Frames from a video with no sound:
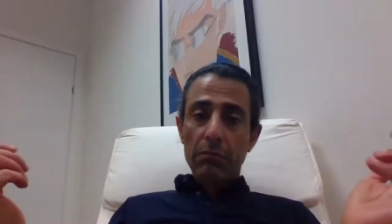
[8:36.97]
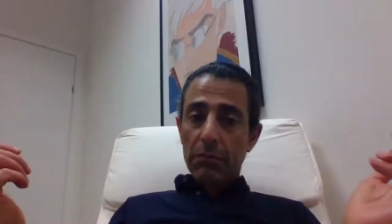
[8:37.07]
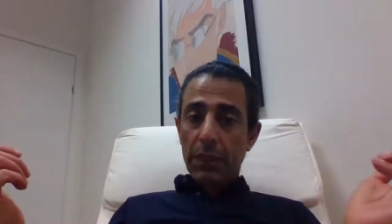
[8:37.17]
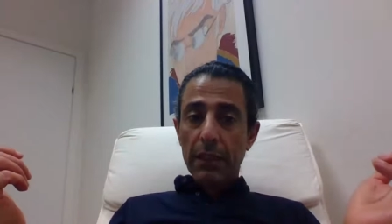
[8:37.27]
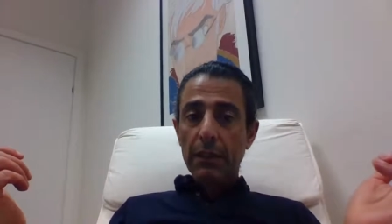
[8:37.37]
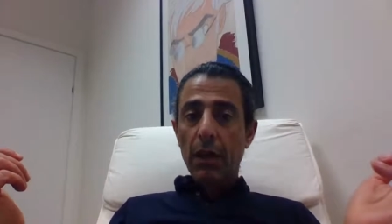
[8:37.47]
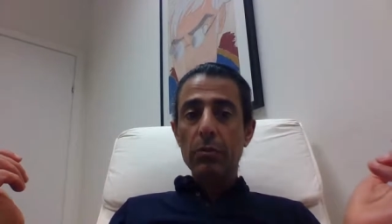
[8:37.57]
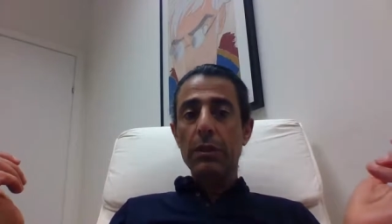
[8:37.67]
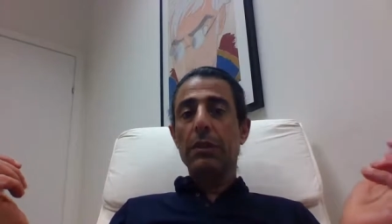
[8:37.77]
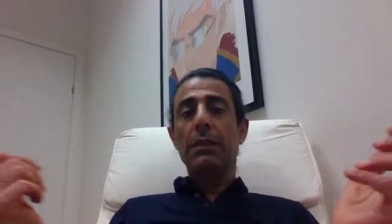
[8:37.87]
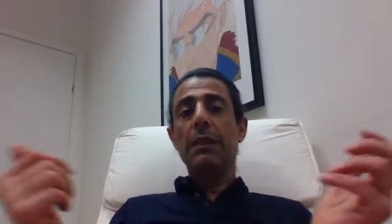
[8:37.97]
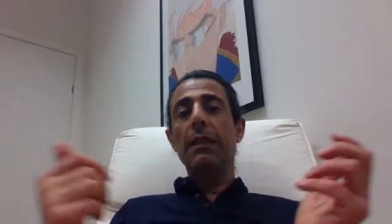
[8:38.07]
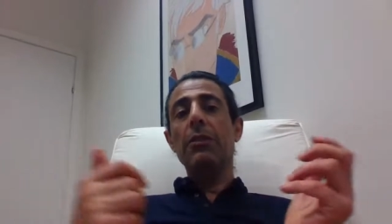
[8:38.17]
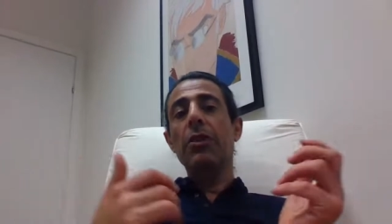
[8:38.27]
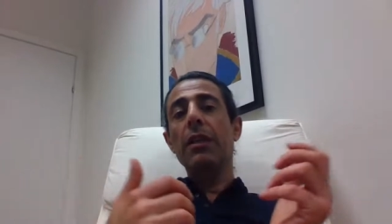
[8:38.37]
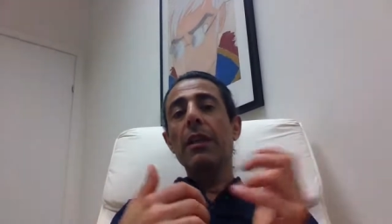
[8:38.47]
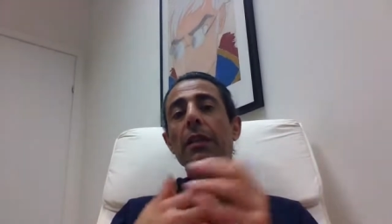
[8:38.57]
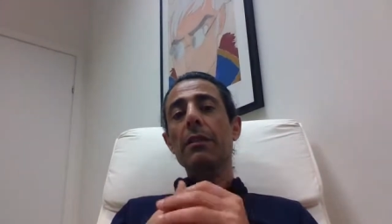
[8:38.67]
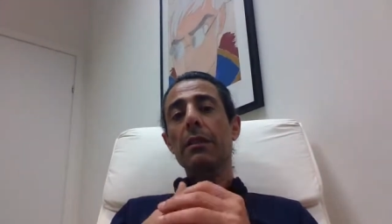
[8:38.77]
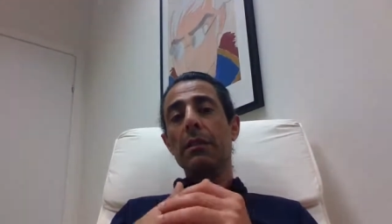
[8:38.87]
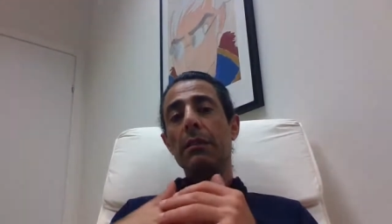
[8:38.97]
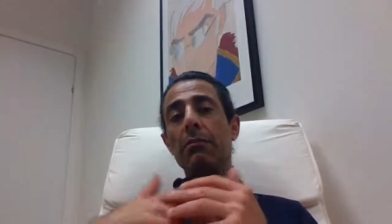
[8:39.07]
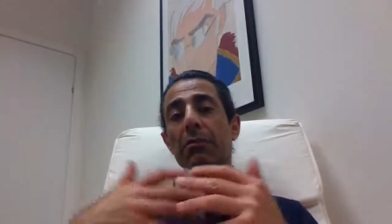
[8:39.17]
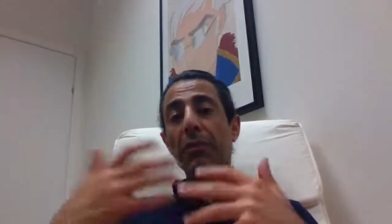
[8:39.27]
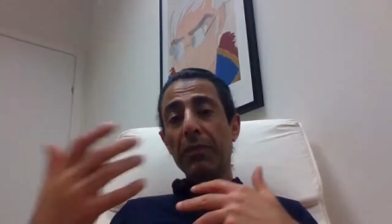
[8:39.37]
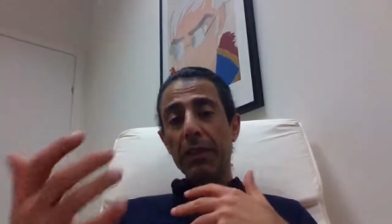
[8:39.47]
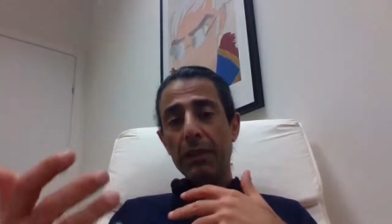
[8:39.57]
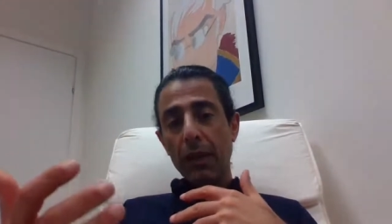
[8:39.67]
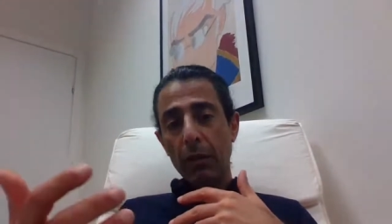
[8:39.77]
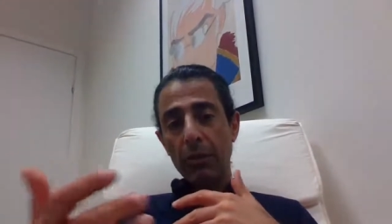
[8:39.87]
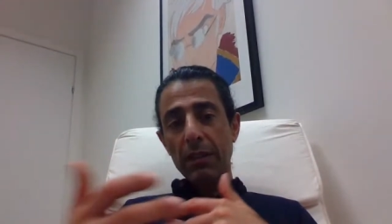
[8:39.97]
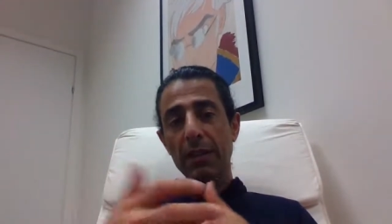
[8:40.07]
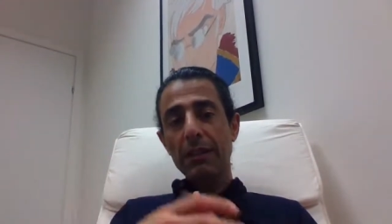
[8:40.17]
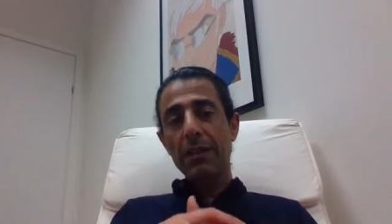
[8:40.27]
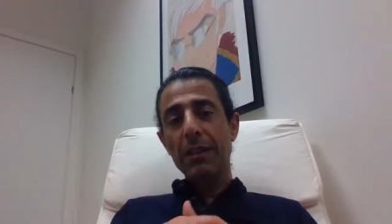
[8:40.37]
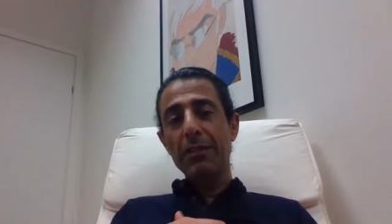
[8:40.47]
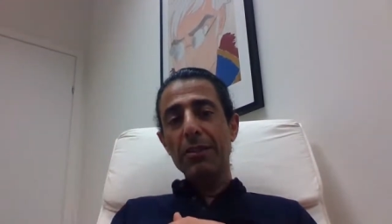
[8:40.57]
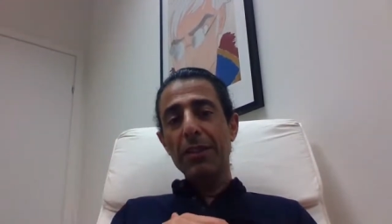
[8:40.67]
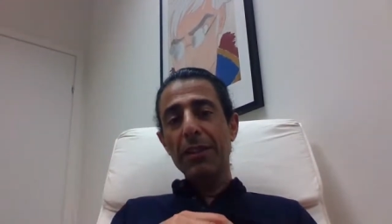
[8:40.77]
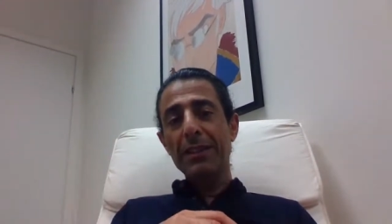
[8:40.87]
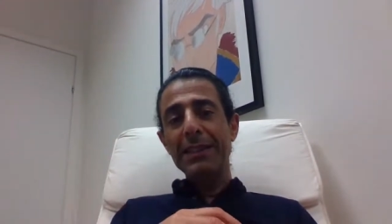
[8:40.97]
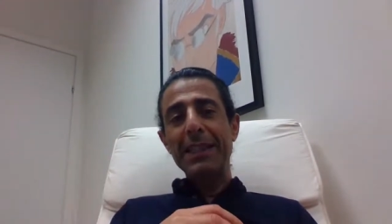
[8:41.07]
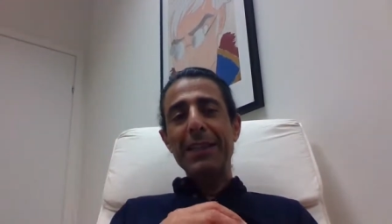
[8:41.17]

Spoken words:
10,000 engineers and 15,000 engineers